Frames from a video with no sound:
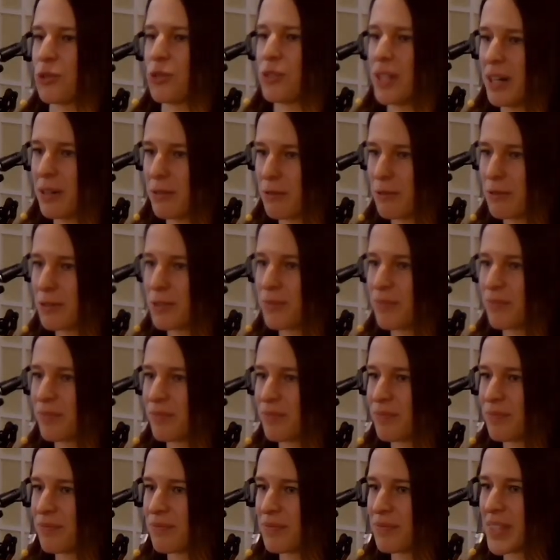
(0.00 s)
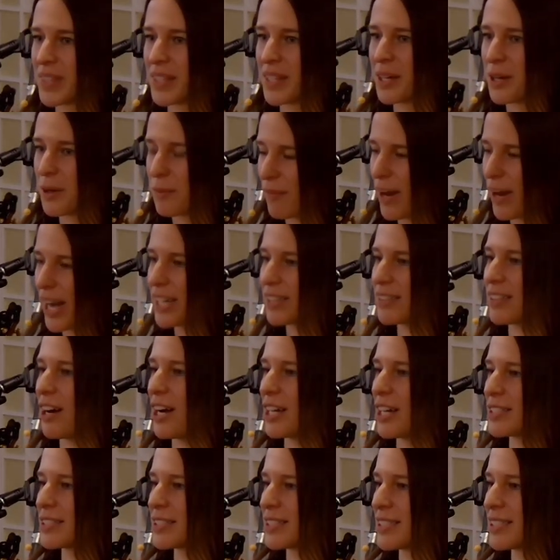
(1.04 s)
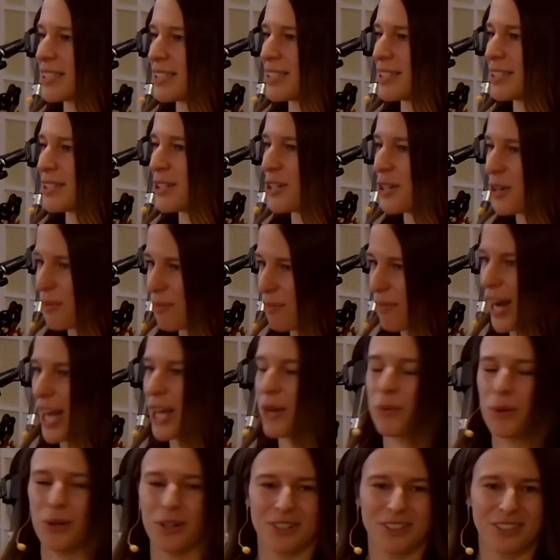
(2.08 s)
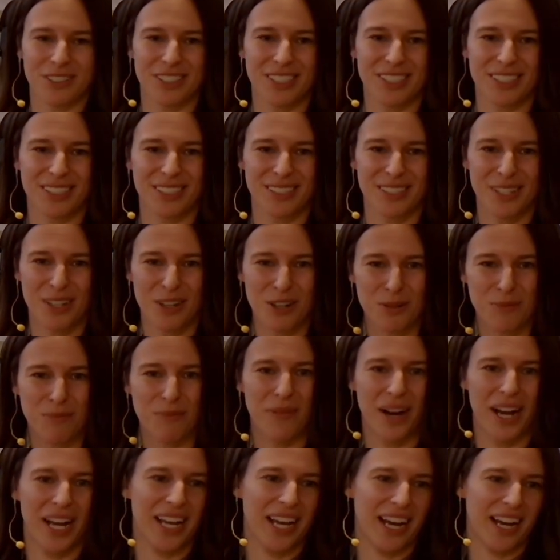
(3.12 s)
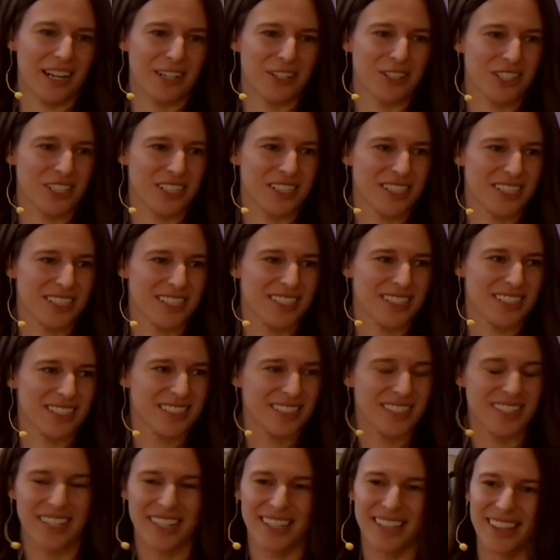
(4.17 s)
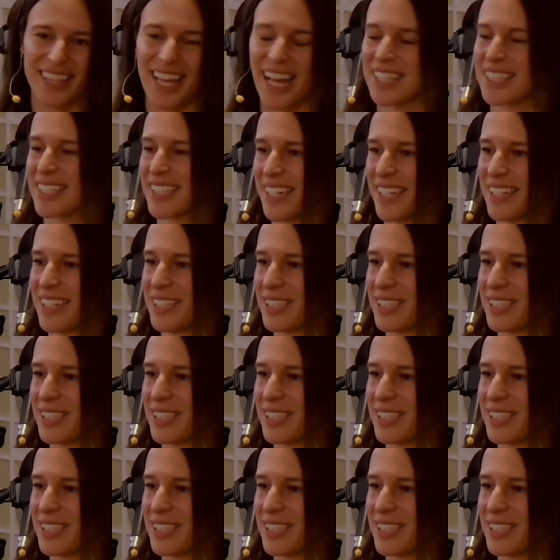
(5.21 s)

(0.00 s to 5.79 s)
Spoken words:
of. My thoughts, my words, my actions. That's it.